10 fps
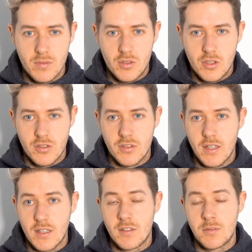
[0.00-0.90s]
just
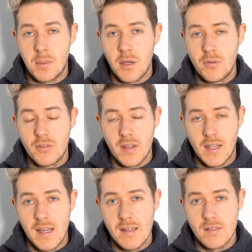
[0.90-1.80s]
exposed,
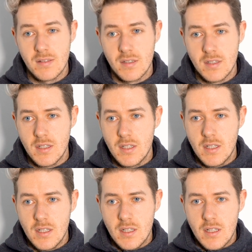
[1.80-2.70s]
I guess.
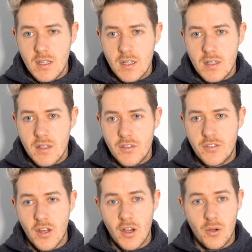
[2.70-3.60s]

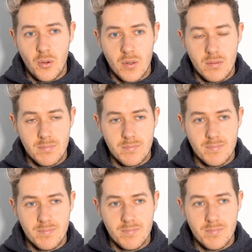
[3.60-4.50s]
So,
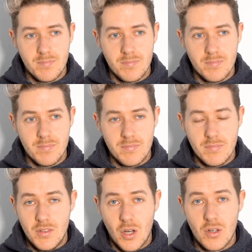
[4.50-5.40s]

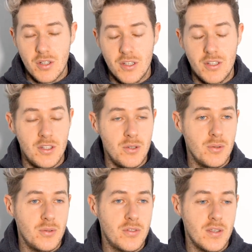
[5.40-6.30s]
not good
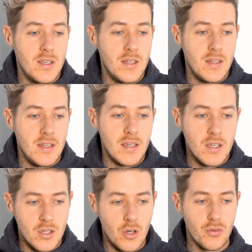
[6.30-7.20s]
news in
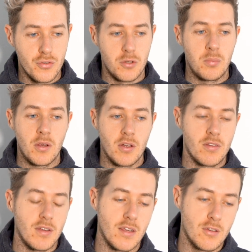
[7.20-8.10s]
the golf
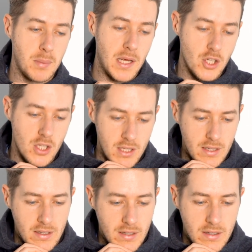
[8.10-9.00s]
community,
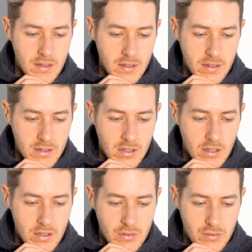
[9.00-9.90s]
especially in the
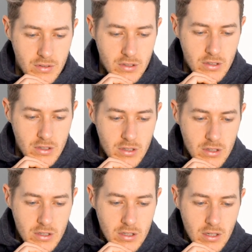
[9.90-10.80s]
kind of
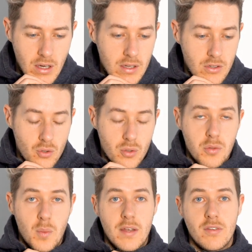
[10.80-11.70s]

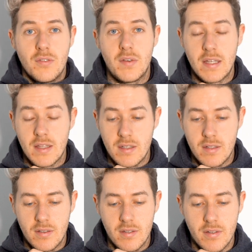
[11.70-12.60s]
northwest of
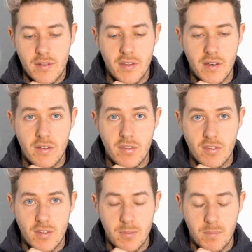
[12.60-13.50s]
England
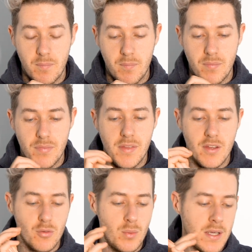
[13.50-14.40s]
this
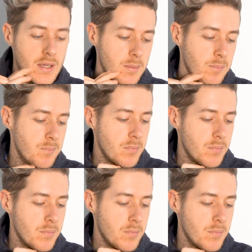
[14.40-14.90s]
week.